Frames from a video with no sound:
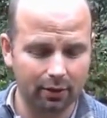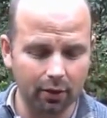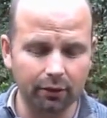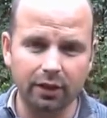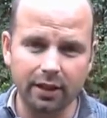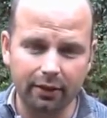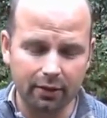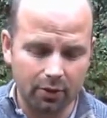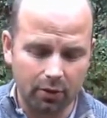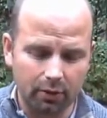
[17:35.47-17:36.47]
A lot of
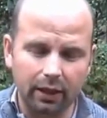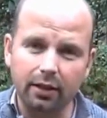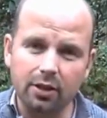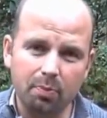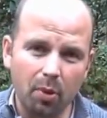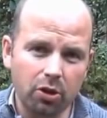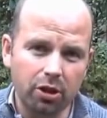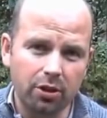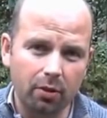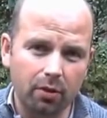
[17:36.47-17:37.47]
detectors go with like a
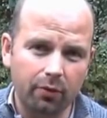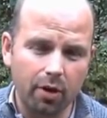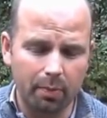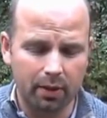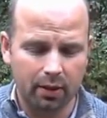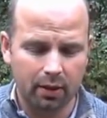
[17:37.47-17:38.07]
spongy sort of grip,